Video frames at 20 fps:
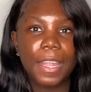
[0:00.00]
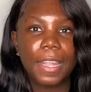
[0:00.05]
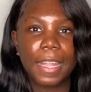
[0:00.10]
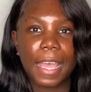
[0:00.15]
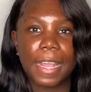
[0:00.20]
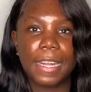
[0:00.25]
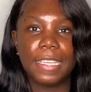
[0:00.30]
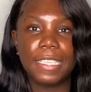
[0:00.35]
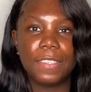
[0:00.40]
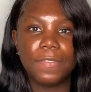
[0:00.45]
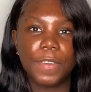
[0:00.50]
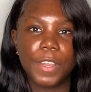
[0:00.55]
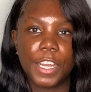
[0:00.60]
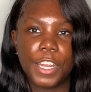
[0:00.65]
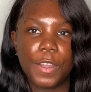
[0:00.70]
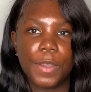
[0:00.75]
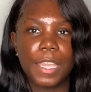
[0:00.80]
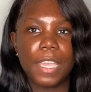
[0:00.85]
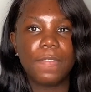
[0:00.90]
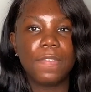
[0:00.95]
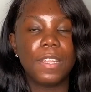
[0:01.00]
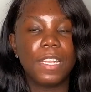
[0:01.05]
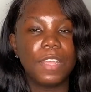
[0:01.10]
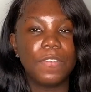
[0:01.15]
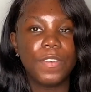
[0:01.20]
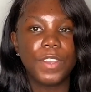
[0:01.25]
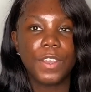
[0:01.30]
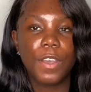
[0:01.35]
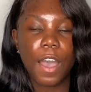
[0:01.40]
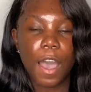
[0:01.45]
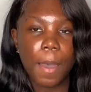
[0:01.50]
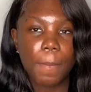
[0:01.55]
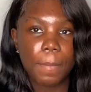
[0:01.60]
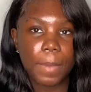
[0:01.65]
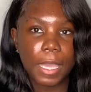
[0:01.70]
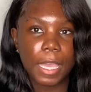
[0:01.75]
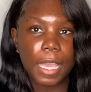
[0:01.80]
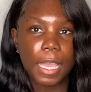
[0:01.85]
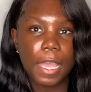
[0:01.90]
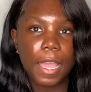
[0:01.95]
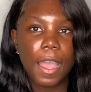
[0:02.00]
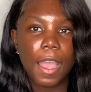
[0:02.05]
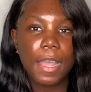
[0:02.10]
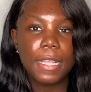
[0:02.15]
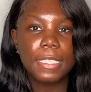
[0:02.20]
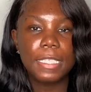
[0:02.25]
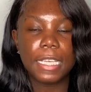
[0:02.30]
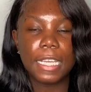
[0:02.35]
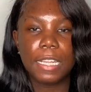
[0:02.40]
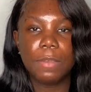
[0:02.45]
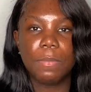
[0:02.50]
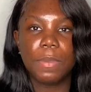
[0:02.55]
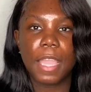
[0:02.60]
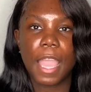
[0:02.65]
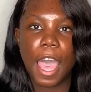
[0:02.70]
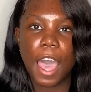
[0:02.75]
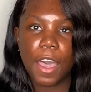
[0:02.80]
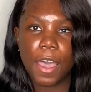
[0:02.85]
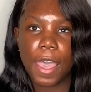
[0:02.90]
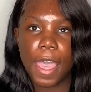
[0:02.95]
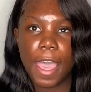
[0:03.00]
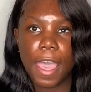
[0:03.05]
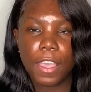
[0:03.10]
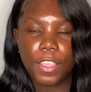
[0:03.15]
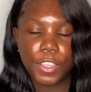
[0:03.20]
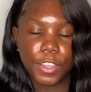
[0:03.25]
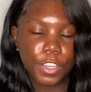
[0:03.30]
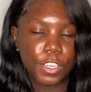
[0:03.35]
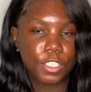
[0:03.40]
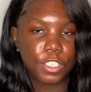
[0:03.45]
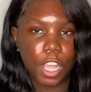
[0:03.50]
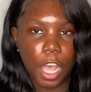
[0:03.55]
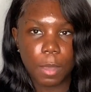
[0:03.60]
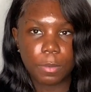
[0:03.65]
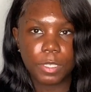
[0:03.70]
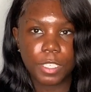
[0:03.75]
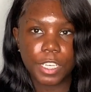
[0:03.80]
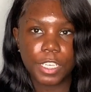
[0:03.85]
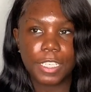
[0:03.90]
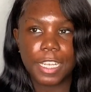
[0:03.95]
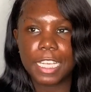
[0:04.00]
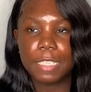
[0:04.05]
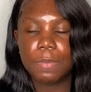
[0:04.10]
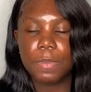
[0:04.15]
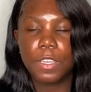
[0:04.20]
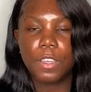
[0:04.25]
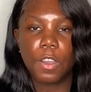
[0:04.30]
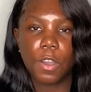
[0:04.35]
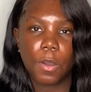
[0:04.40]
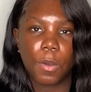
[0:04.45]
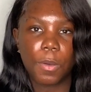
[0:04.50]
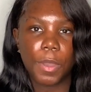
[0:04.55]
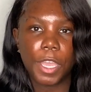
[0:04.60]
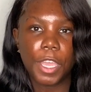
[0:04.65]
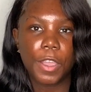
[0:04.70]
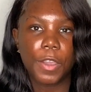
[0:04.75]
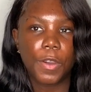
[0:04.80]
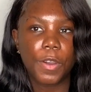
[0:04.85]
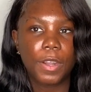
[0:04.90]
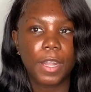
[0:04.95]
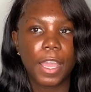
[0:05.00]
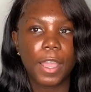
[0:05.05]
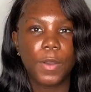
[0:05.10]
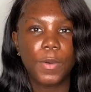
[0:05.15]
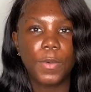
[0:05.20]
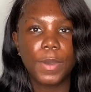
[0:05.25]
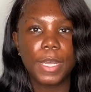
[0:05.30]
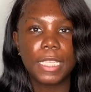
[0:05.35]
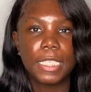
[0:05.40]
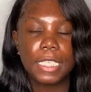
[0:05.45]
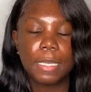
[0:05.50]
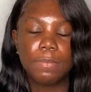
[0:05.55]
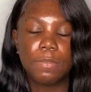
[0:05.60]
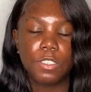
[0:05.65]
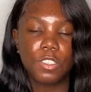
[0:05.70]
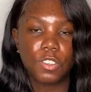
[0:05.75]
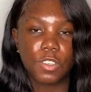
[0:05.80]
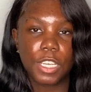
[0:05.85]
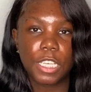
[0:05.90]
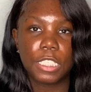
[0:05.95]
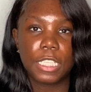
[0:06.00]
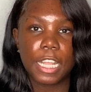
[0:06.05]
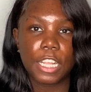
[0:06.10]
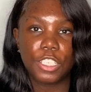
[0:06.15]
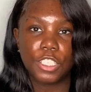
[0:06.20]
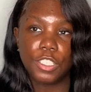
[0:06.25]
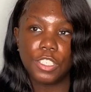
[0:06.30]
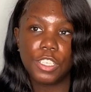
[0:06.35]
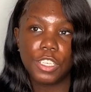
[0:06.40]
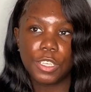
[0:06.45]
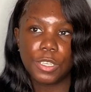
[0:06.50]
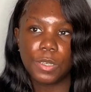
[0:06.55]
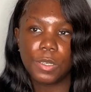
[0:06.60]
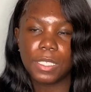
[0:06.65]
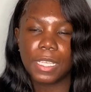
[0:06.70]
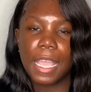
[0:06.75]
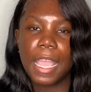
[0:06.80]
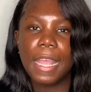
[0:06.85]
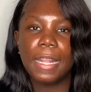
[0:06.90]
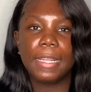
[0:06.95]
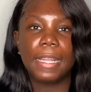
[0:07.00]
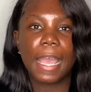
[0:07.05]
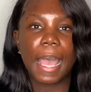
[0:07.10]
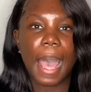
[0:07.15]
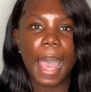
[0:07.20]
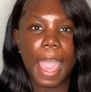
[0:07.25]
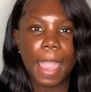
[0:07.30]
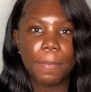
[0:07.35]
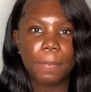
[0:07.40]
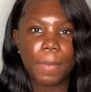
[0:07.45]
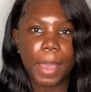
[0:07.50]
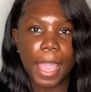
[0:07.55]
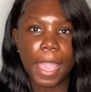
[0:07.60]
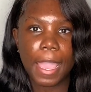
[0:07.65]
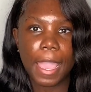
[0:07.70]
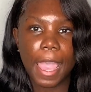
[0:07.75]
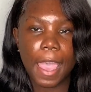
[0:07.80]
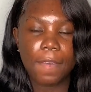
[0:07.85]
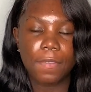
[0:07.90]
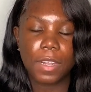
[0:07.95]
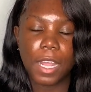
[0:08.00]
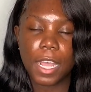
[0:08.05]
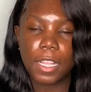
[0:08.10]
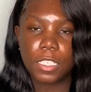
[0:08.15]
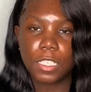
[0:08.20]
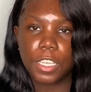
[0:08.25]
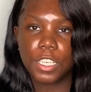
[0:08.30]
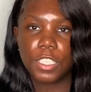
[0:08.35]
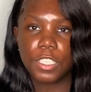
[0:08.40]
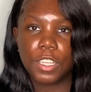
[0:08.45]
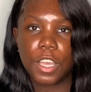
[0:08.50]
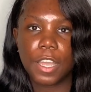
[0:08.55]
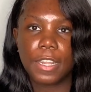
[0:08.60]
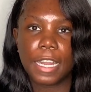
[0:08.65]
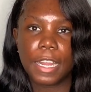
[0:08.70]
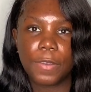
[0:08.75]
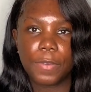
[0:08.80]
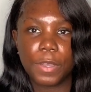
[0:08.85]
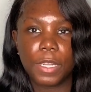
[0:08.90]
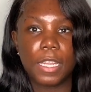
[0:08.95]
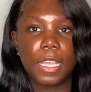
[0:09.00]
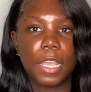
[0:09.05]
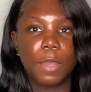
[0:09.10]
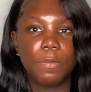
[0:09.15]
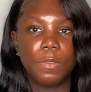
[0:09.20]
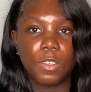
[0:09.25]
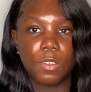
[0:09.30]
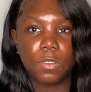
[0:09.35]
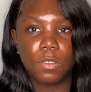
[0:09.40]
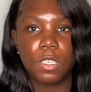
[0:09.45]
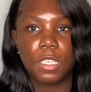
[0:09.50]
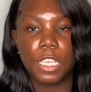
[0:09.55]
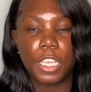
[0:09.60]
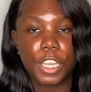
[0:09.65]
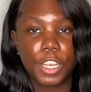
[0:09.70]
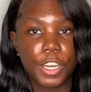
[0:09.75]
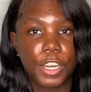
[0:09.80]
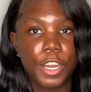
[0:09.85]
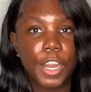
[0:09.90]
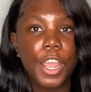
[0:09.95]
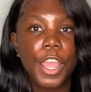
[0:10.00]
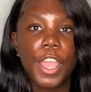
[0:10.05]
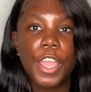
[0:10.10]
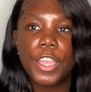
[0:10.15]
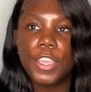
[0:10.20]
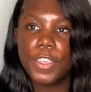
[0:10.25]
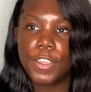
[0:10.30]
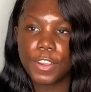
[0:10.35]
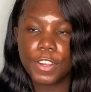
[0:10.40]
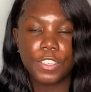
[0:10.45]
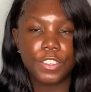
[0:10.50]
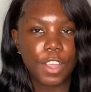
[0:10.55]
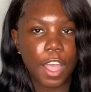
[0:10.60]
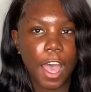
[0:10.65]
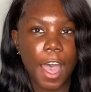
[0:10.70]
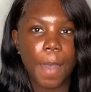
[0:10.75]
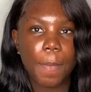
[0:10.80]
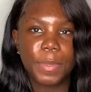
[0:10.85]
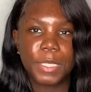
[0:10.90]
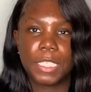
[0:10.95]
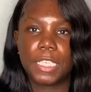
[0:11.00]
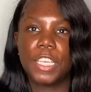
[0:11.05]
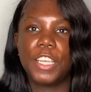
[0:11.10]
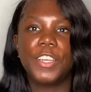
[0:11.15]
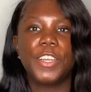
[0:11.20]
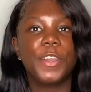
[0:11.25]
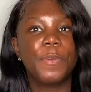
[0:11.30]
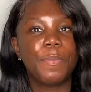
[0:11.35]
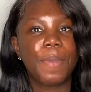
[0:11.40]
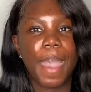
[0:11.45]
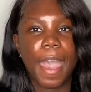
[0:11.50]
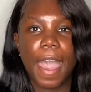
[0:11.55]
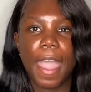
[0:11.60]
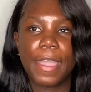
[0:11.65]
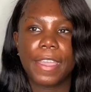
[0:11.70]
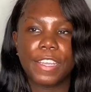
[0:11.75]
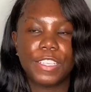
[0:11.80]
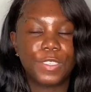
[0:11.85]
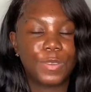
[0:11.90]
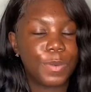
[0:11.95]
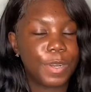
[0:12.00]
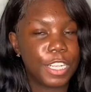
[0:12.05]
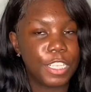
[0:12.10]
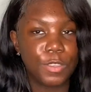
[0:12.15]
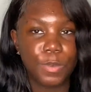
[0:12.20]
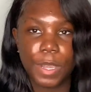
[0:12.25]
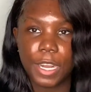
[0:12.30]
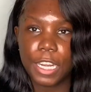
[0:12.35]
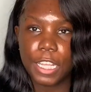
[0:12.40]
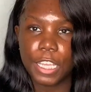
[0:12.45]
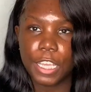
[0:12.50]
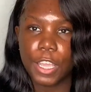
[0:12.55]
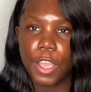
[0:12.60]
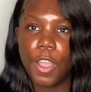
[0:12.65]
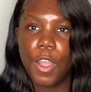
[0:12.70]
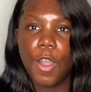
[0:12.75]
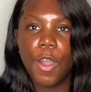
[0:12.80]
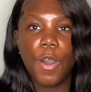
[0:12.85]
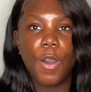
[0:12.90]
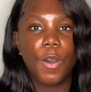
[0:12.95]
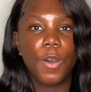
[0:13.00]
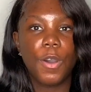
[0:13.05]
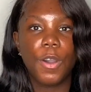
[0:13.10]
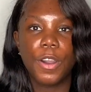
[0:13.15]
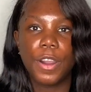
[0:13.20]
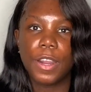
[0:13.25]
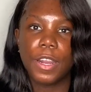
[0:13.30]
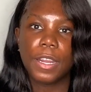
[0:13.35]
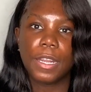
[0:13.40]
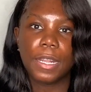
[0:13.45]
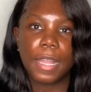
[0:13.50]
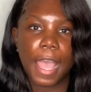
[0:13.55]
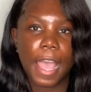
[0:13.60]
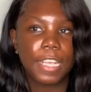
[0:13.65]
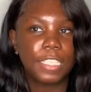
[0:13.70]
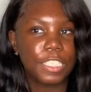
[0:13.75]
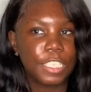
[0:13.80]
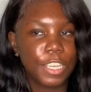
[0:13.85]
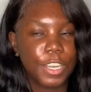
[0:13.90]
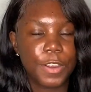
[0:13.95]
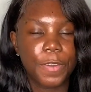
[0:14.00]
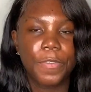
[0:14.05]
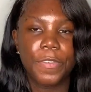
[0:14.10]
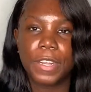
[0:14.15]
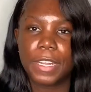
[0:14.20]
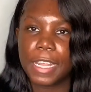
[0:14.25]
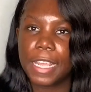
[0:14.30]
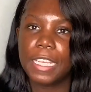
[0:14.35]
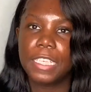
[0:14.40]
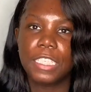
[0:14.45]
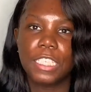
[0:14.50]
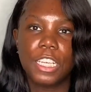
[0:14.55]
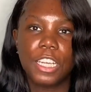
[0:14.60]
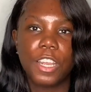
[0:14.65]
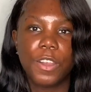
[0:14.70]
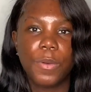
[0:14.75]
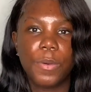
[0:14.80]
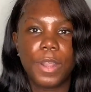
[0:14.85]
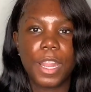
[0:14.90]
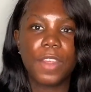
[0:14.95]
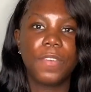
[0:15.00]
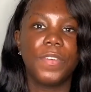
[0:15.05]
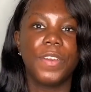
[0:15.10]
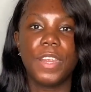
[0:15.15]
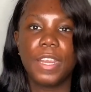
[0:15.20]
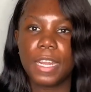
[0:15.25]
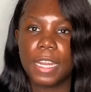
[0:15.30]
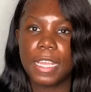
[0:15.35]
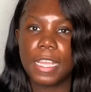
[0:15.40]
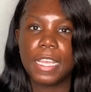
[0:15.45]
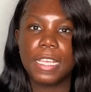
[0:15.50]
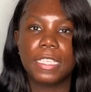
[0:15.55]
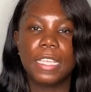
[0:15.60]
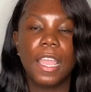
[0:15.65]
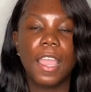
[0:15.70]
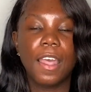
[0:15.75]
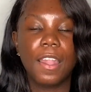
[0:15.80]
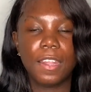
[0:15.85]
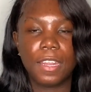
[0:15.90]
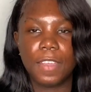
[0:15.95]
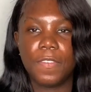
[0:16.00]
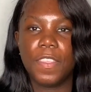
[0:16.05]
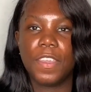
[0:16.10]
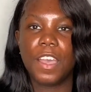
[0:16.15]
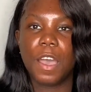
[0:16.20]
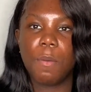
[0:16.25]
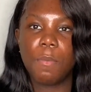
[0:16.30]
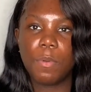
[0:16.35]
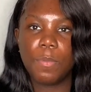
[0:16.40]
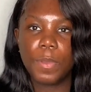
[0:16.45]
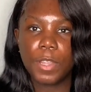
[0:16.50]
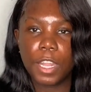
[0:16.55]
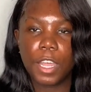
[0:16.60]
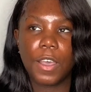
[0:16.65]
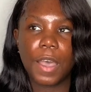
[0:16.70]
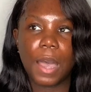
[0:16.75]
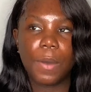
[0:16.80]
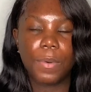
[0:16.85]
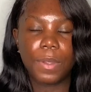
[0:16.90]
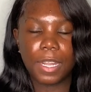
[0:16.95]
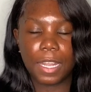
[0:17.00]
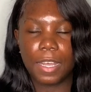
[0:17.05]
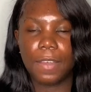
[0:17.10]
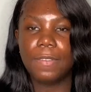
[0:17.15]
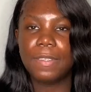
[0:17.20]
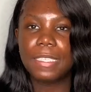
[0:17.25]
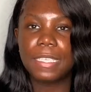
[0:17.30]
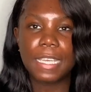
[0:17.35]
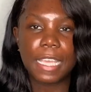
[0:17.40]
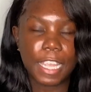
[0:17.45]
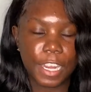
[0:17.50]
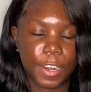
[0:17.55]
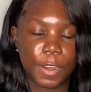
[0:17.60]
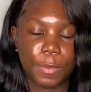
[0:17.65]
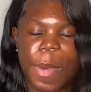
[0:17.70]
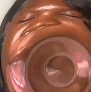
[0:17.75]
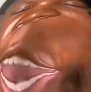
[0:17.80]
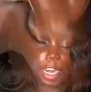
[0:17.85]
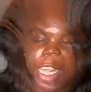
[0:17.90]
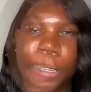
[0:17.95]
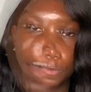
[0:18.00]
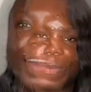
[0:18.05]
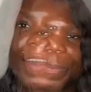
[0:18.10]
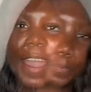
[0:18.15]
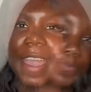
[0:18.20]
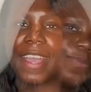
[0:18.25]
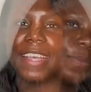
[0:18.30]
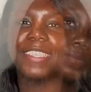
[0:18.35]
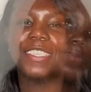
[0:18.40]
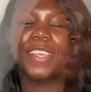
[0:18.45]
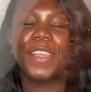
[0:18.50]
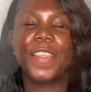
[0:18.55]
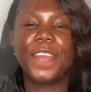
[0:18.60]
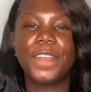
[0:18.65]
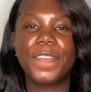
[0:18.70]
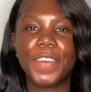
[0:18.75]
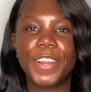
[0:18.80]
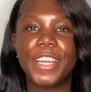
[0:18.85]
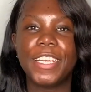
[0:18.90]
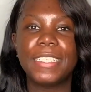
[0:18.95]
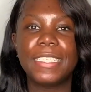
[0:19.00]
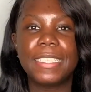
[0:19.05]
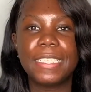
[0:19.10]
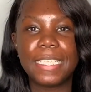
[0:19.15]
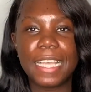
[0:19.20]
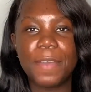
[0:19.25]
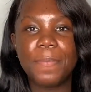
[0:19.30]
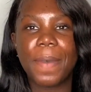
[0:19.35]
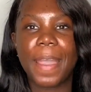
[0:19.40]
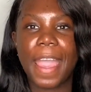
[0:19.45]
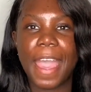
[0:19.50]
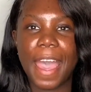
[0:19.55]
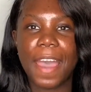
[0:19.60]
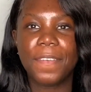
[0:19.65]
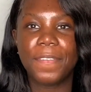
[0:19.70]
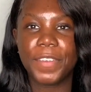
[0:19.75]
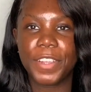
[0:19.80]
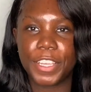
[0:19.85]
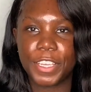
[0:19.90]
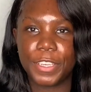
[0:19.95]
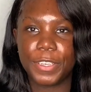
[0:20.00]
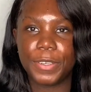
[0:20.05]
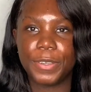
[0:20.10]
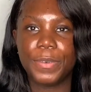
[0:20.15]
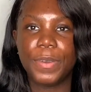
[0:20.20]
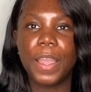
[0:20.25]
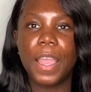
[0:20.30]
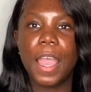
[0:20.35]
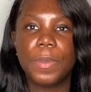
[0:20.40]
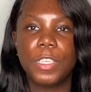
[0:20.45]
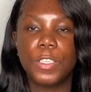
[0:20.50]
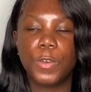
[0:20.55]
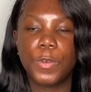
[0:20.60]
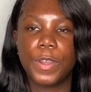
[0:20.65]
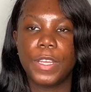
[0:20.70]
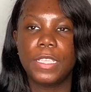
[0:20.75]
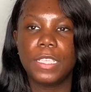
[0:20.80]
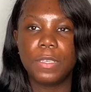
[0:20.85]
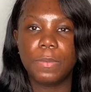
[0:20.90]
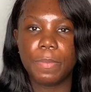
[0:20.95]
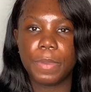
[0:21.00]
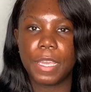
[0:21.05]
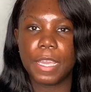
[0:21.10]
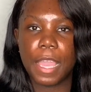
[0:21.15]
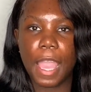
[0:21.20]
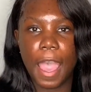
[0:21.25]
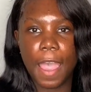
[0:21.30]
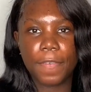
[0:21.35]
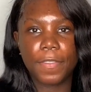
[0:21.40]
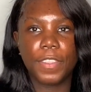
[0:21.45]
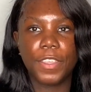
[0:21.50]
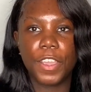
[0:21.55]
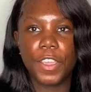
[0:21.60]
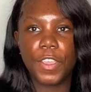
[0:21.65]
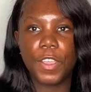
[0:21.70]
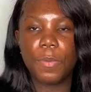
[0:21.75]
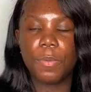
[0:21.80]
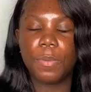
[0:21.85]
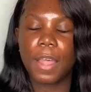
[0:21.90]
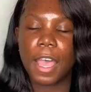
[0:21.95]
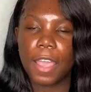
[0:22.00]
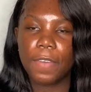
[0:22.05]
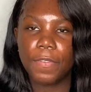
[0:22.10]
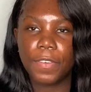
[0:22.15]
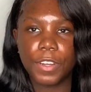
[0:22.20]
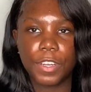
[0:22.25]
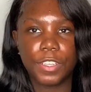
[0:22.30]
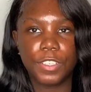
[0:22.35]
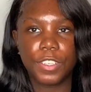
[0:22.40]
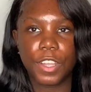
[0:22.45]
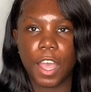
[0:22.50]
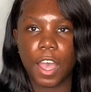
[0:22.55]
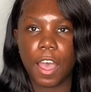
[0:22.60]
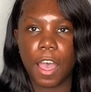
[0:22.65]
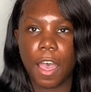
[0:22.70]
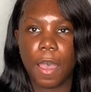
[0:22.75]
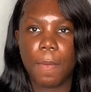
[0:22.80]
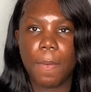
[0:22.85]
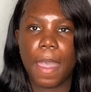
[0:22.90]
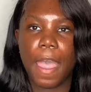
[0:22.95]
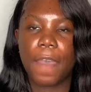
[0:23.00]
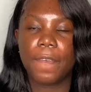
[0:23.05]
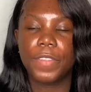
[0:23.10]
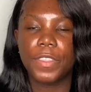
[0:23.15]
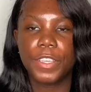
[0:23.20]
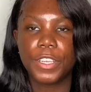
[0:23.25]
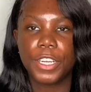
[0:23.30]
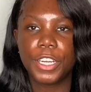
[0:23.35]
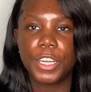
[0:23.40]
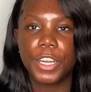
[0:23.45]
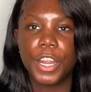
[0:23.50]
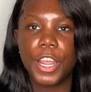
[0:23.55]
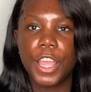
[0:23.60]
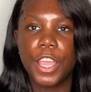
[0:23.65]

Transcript: like this video even leave a comment telling me how your job search has been going or like what tips and tricks that you use that I might have not touched on that really helped you secure your job, secure your bag in 2020 or last year or for next year, whatever it is, leave the comment below. I would love to hear about it. Okay, so the first tip I have for you is going to be after you apply for the job, after